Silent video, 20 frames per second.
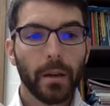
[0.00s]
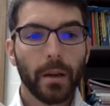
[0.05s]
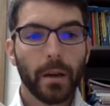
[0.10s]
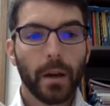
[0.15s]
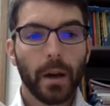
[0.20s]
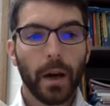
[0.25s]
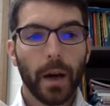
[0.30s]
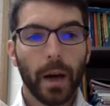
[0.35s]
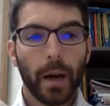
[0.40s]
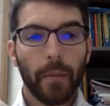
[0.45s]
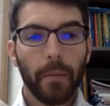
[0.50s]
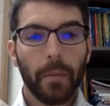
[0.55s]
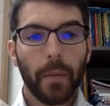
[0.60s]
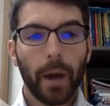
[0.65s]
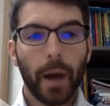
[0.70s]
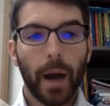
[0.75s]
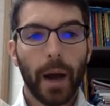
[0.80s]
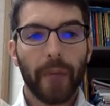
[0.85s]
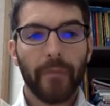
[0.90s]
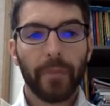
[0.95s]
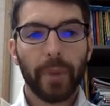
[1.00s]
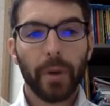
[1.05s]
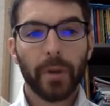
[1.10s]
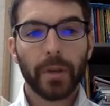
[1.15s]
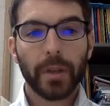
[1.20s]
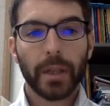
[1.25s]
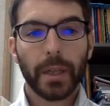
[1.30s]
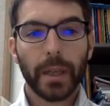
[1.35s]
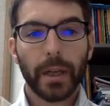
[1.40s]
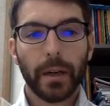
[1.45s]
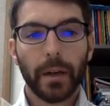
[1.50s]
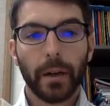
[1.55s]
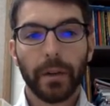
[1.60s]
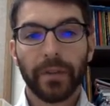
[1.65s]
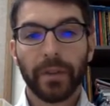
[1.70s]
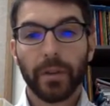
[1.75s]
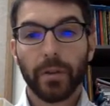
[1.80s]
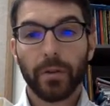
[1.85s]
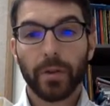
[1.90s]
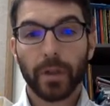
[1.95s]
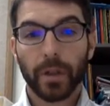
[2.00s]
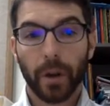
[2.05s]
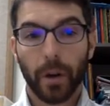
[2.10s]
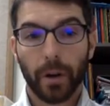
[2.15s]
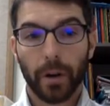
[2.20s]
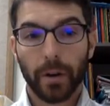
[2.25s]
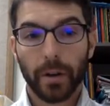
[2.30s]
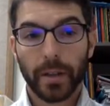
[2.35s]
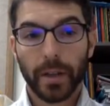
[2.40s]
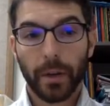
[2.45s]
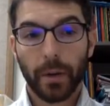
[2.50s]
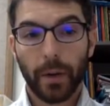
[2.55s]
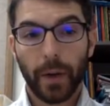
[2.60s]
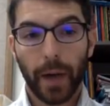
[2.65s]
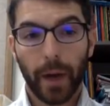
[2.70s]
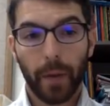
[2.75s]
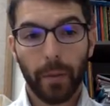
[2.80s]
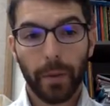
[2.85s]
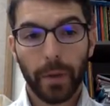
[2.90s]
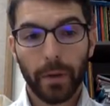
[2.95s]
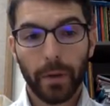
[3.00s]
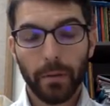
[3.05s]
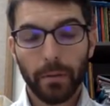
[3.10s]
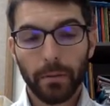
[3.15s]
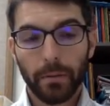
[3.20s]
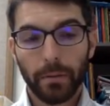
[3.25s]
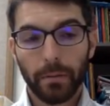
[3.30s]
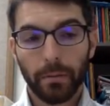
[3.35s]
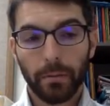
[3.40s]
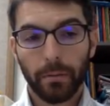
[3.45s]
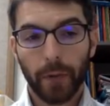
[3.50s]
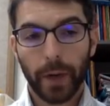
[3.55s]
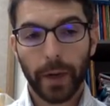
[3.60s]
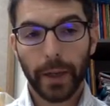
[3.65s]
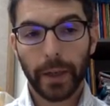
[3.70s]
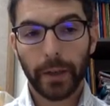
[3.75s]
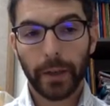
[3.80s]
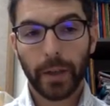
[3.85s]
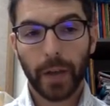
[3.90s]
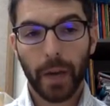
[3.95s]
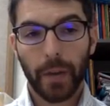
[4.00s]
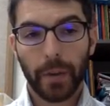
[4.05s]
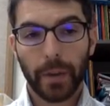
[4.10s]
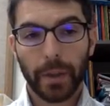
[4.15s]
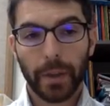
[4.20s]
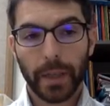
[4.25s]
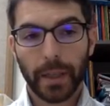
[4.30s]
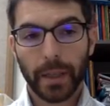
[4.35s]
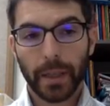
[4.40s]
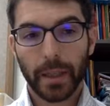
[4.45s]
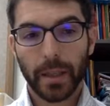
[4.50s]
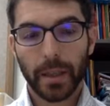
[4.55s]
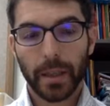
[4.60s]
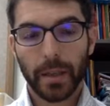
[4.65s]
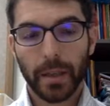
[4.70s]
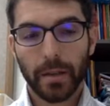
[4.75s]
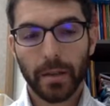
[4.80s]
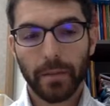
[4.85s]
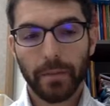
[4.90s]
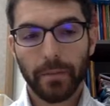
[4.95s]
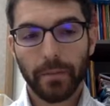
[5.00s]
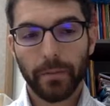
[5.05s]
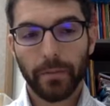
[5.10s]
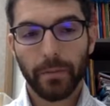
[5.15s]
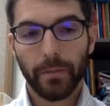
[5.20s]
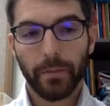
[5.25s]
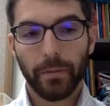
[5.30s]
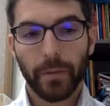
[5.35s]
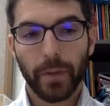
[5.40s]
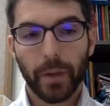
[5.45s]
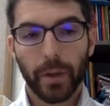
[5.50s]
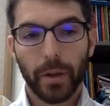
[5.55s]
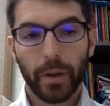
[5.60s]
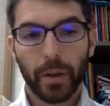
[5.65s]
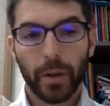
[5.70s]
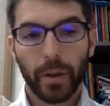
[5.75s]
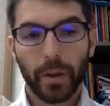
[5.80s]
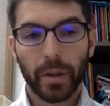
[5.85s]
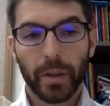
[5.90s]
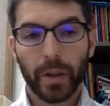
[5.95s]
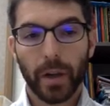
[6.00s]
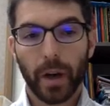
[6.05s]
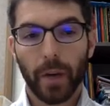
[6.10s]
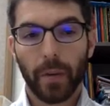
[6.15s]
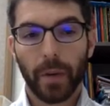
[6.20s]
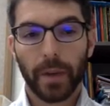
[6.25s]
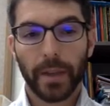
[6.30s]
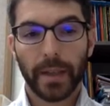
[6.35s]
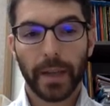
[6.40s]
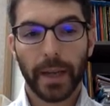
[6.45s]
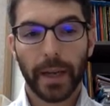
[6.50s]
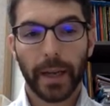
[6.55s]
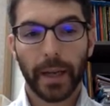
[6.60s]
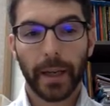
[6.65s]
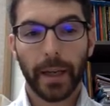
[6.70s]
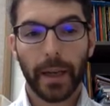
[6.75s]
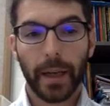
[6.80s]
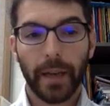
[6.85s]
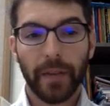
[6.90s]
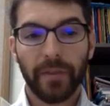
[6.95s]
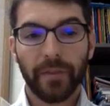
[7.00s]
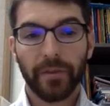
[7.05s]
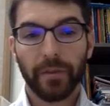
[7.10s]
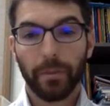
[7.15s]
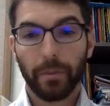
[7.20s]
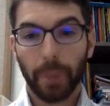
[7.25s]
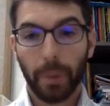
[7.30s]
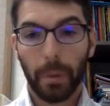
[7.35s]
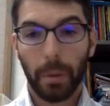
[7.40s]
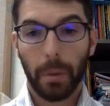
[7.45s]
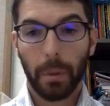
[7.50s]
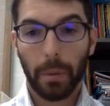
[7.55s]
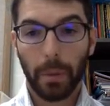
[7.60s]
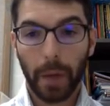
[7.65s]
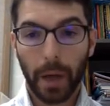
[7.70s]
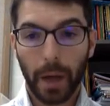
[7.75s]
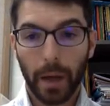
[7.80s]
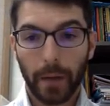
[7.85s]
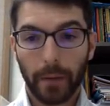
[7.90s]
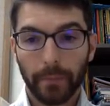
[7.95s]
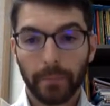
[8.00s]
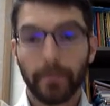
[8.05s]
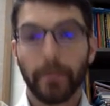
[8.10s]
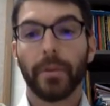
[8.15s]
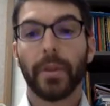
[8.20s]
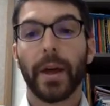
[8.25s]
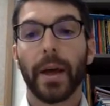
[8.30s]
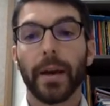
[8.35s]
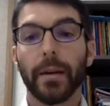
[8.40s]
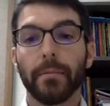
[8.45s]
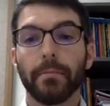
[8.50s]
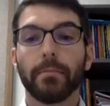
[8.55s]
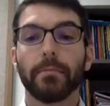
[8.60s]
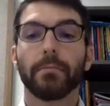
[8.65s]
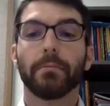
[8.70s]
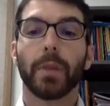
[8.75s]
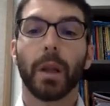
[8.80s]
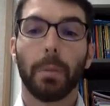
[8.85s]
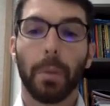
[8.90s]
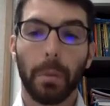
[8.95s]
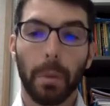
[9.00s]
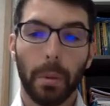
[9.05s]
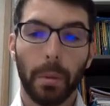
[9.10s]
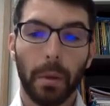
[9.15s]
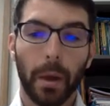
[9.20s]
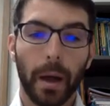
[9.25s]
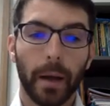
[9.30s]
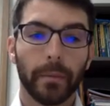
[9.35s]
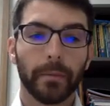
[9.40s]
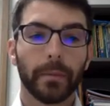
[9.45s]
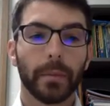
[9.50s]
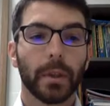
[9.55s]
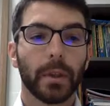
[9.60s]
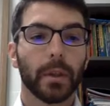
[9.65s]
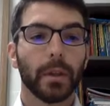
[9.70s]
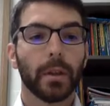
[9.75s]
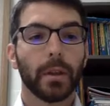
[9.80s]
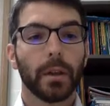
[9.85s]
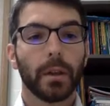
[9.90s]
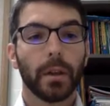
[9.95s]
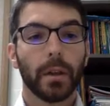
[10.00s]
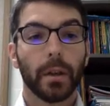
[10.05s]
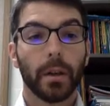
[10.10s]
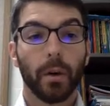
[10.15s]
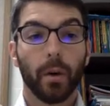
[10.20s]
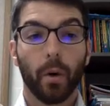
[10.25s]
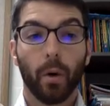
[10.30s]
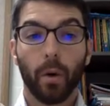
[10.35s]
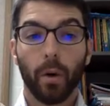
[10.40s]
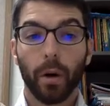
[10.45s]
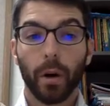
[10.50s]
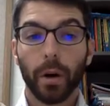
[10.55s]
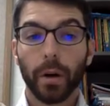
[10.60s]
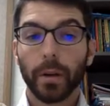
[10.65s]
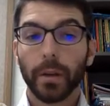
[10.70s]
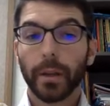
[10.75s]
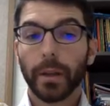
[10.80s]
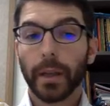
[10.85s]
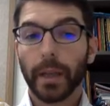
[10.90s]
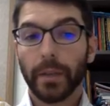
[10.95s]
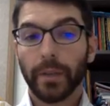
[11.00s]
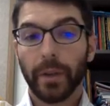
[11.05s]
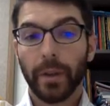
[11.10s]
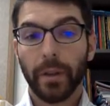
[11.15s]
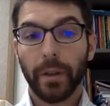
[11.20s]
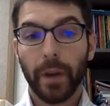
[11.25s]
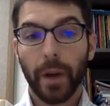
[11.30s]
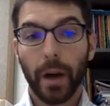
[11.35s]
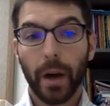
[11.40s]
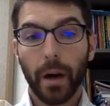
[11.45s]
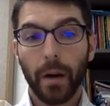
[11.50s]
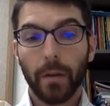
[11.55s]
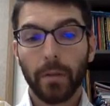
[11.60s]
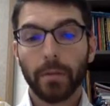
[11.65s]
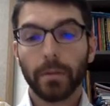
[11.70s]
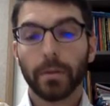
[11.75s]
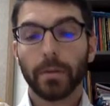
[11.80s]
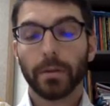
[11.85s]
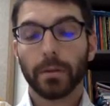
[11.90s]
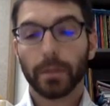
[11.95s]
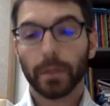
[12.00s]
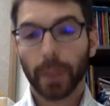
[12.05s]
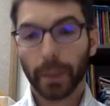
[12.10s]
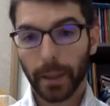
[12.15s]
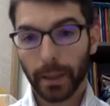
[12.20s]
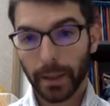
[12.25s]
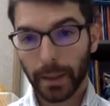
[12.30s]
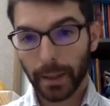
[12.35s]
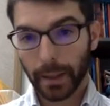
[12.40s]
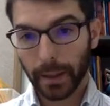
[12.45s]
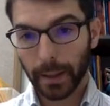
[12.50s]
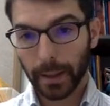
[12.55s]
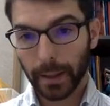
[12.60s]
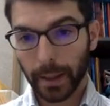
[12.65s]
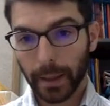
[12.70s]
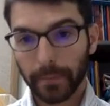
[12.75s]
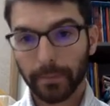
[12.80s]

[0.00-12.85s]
I've posted here a few starters that will help you writing your topic sentences. You could start by saying, if blah, blah, blah, blah, then blah, blah, blah, blah. Or, even though, da, da, da, da, da, da.